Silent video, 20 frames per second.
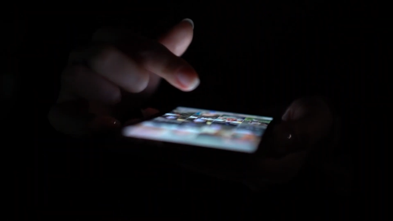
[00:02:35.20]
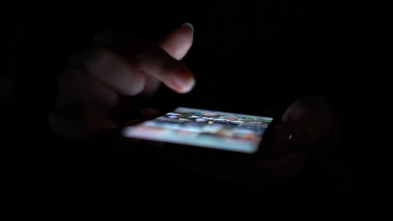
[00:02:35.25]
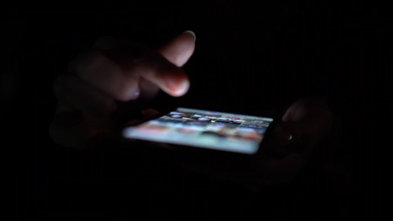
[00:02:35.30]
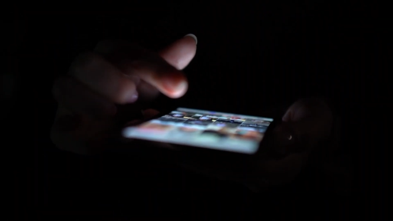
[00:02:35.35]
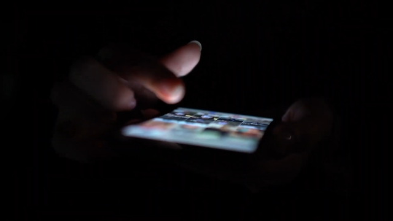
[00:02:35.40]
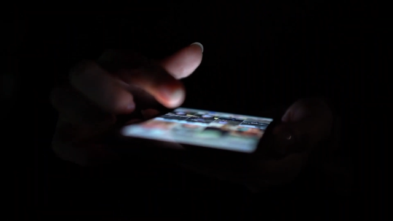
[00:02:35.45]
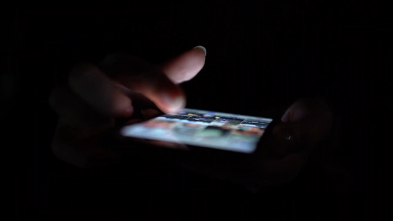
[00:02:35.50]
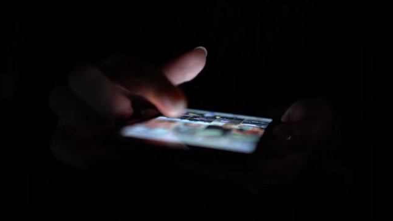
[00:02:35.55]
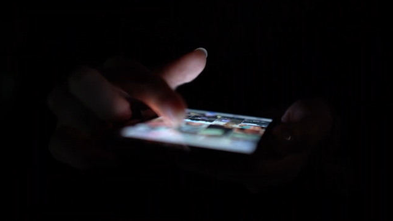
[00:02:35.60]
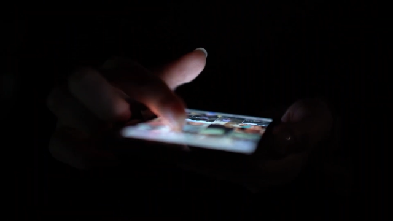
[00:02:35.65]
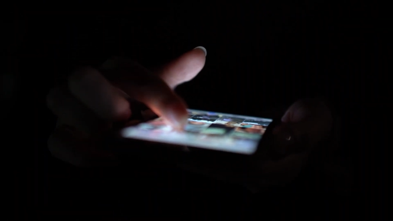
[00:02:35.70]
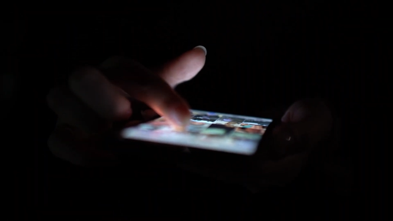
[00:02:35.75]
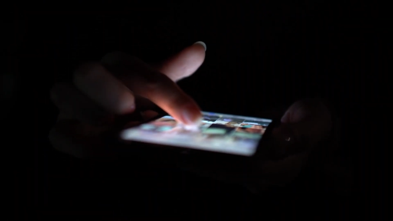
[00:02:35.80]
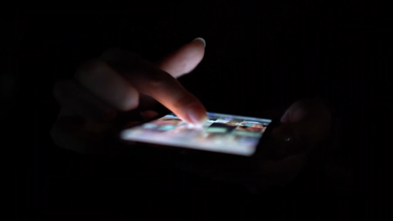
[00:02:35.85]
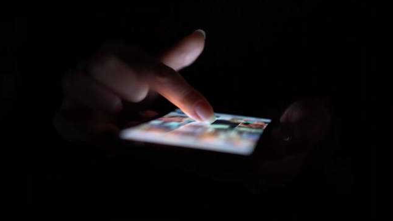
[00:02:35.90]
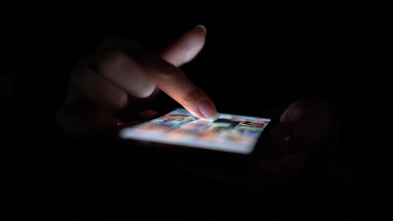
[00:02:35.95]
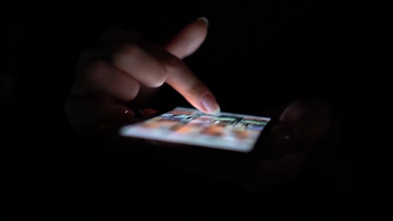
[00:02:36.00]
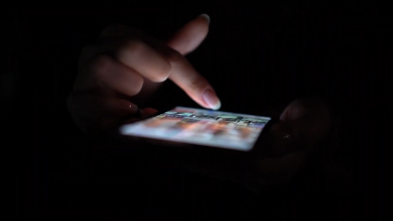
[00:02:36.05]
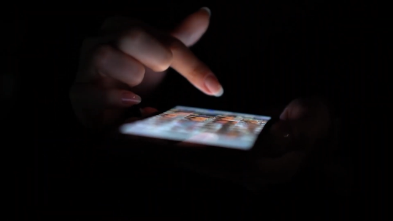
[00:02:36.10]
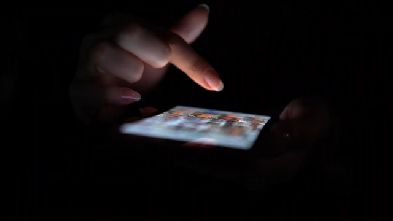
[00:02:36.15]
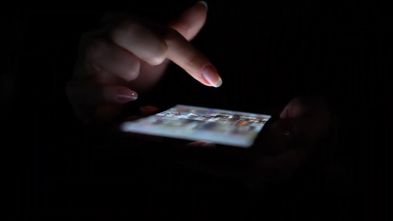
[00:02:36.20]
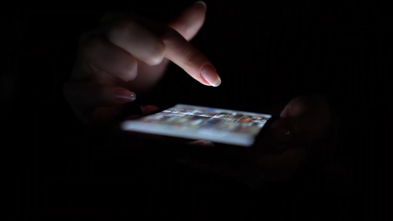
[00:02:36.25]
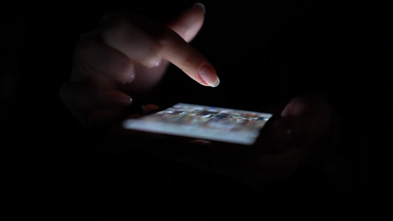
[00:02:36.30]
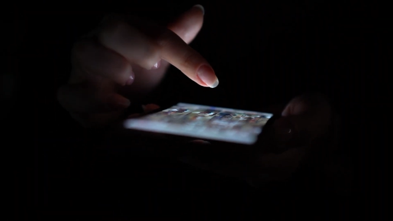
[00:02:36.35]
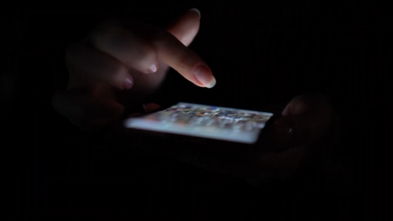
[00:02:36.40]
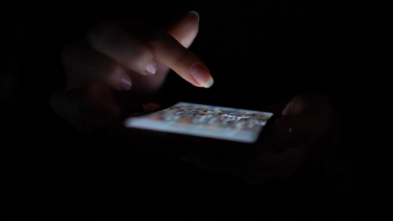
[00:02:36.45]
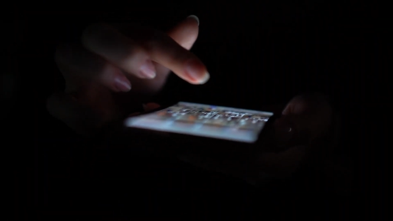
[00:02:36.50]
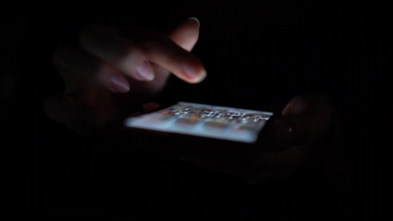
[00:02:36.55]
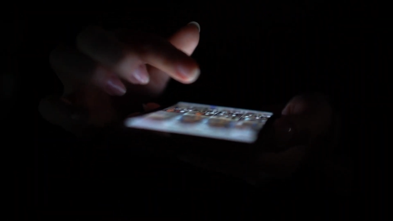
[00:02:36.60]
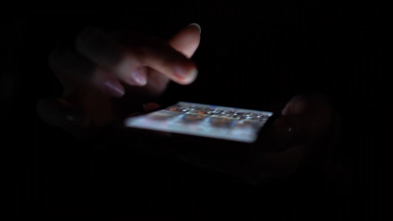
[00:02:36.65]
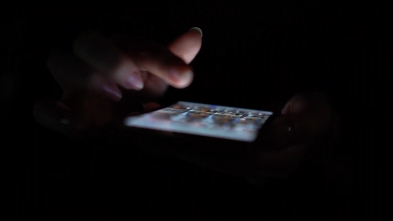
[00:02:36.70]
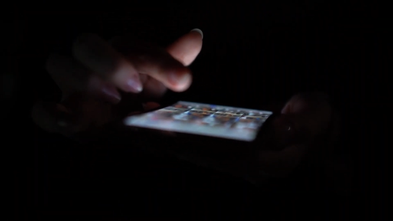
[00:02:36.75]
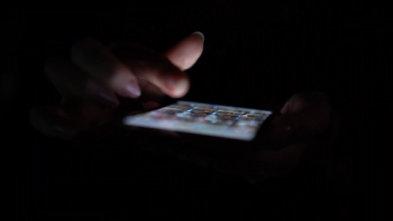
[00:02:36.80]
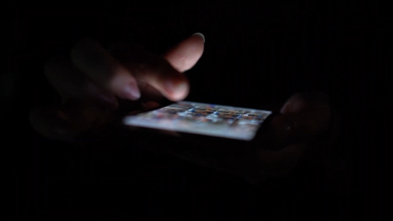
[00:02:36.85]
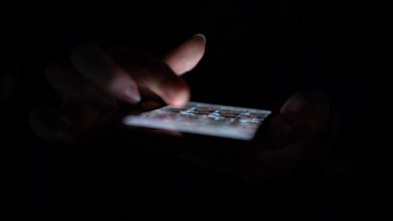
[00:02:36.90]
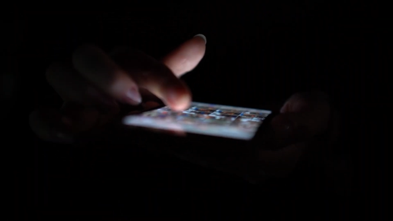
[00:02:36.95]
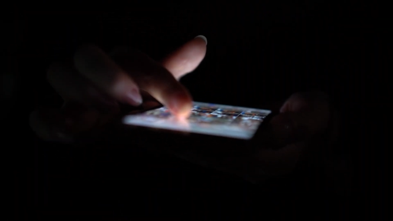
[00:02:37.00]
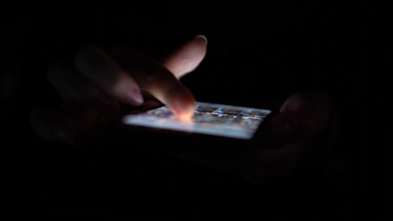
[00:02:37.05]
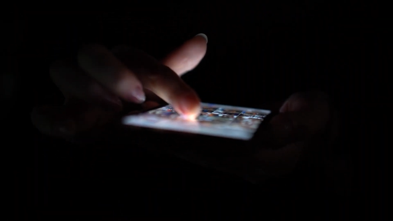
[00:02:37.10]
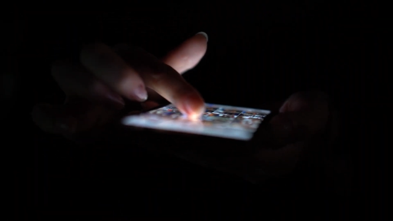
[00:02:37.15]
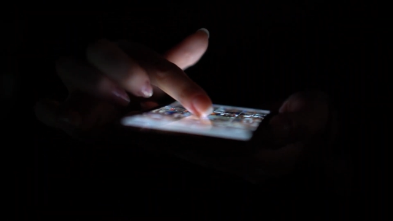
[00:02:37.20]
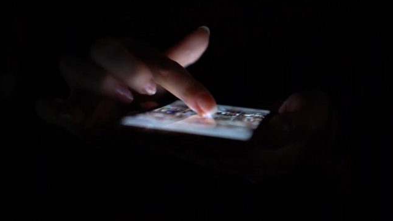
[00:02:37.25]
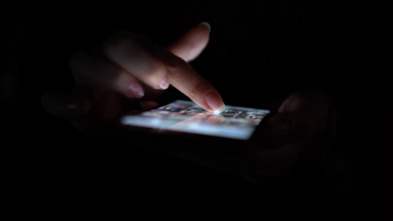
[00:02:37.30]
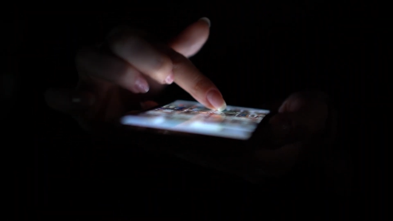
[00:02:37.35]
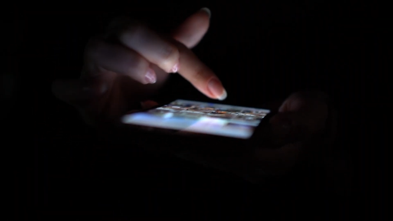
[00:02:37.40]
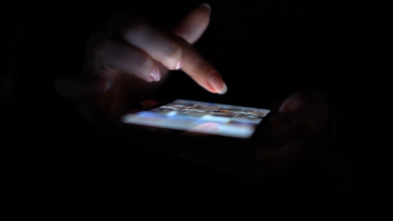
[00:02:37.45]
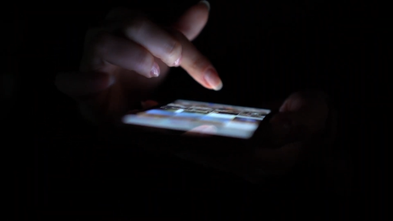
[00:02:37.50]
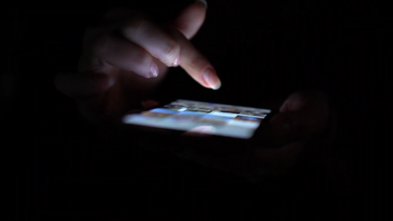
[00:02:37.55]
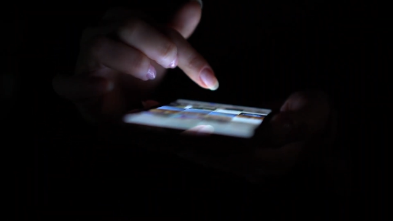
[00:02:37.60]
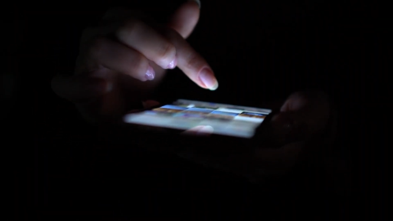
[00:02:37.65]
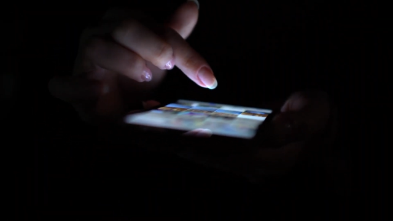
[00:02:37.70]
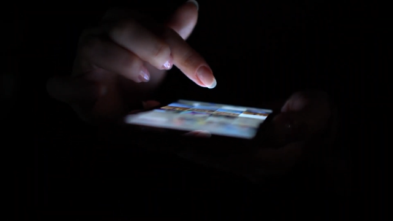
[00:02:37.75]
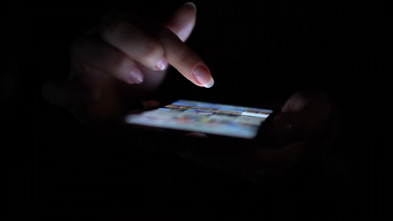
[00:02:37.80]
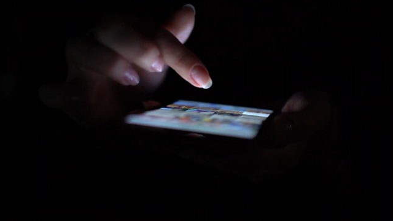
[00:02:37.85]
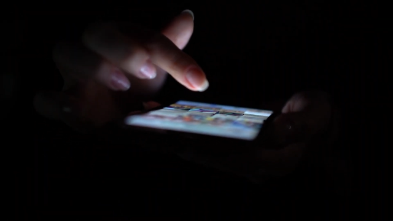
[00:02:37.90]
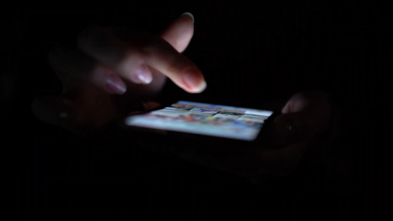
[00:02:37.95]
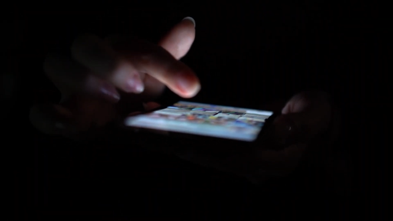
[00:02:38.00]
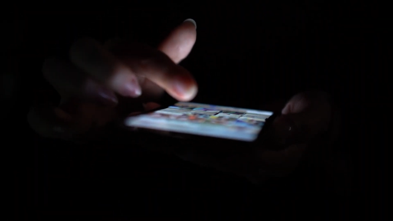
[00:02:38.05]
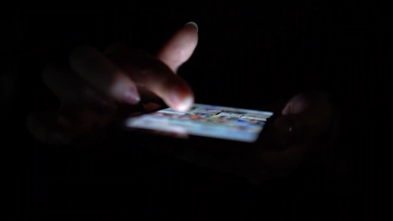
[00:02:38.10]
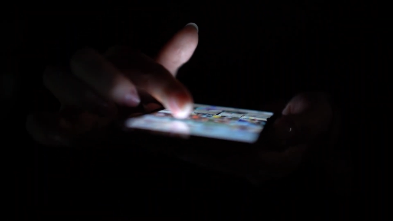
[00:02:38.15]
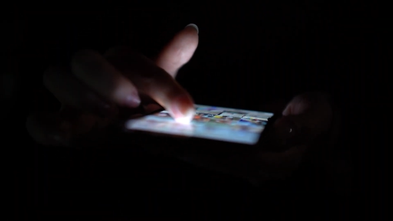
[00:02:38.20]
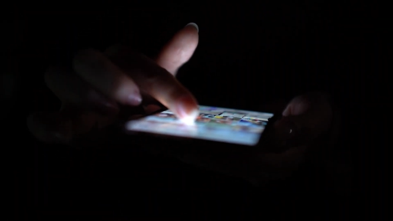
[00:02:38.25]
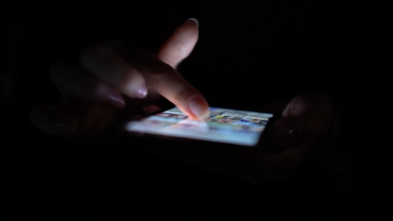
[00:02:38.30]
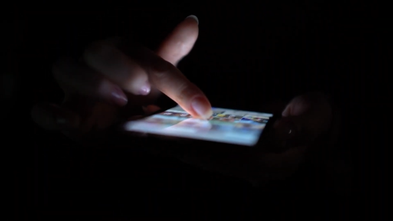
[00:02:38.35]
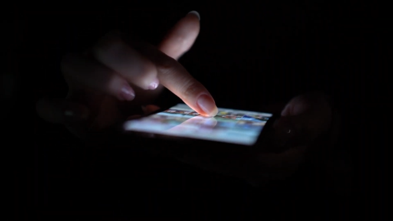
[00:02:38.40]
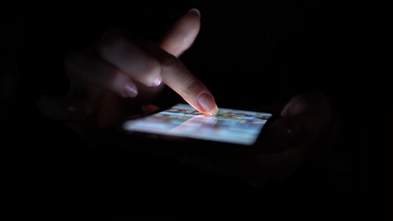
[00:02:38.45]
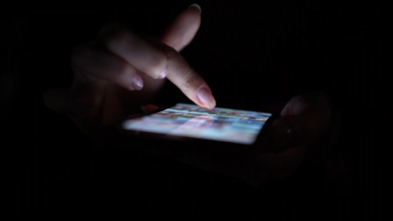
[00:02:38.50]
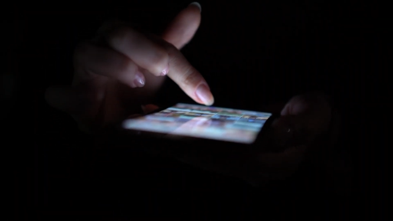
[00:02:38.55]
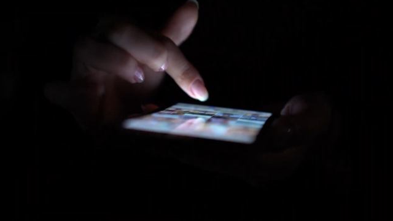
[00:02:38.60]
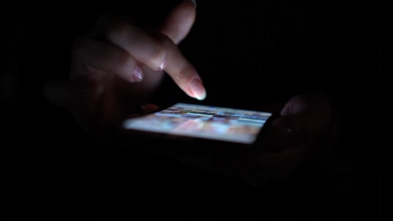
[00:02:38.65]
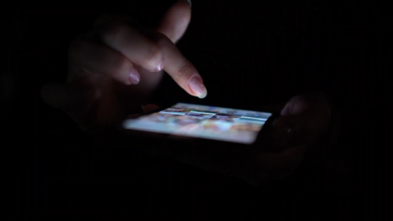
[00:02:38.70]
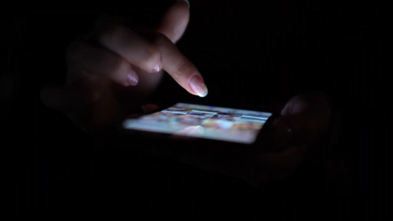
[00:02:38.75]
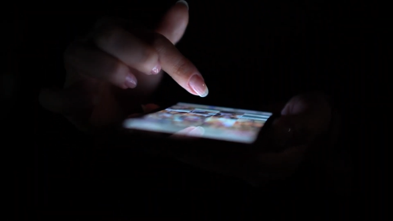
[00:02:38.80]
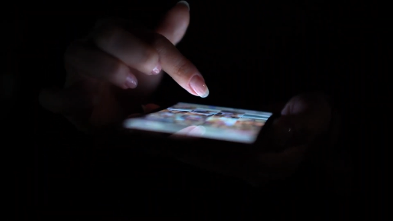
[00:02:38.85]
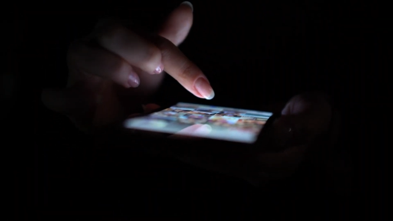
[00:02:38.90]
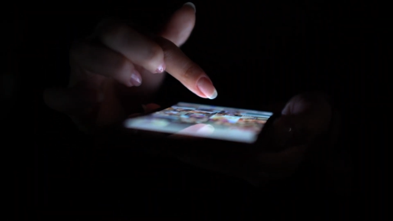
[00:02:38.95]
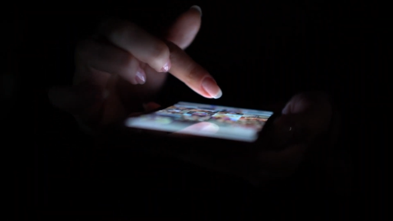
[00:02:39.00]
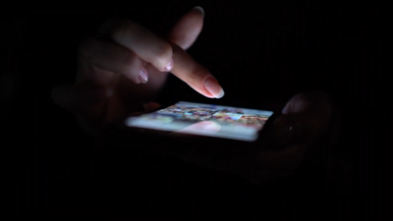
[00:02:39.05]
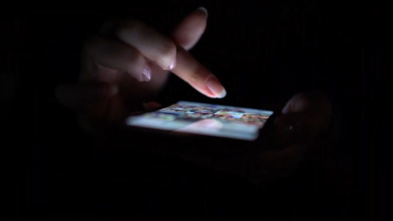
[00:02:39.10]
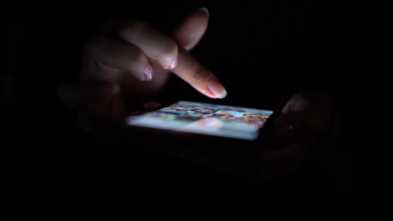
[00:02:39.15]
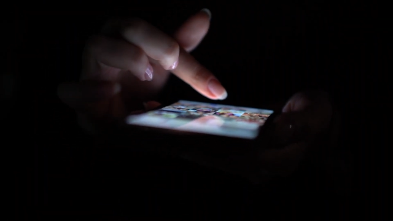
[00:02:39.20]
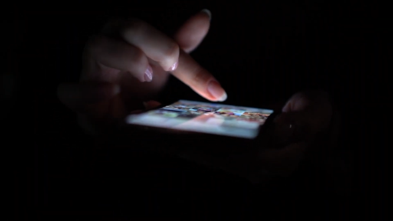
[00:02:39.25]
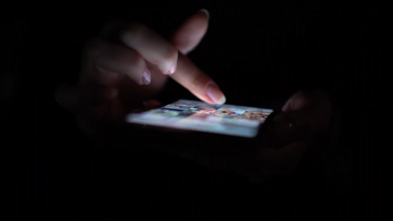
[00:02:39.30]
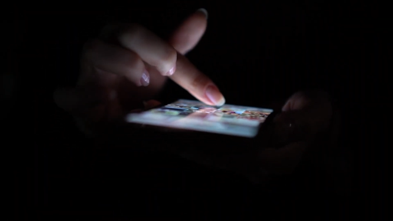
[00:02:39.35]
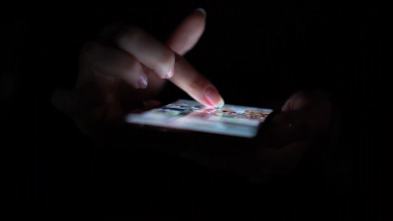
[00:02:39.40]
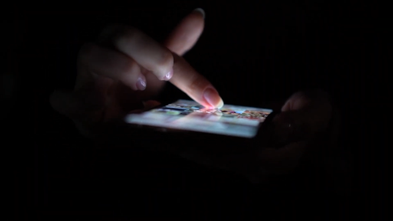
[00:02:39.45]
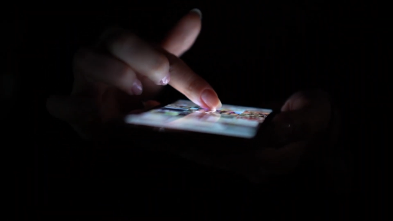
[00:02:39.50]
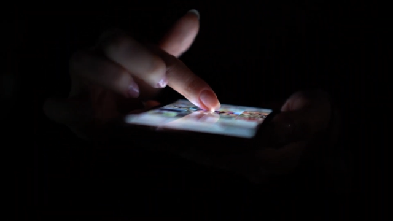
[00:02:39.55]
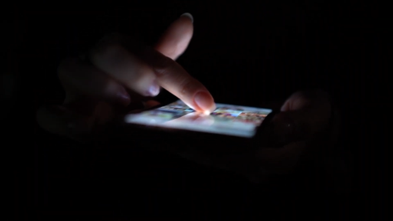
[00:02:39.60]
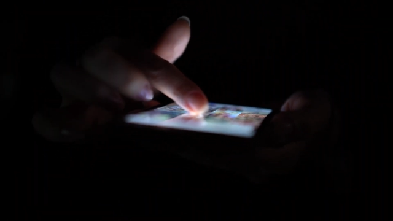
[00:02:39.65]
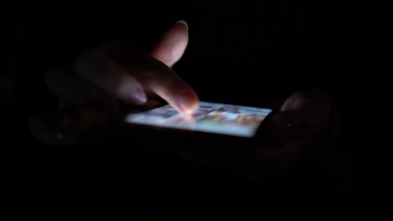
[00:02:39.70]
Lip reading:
(no speaker visible)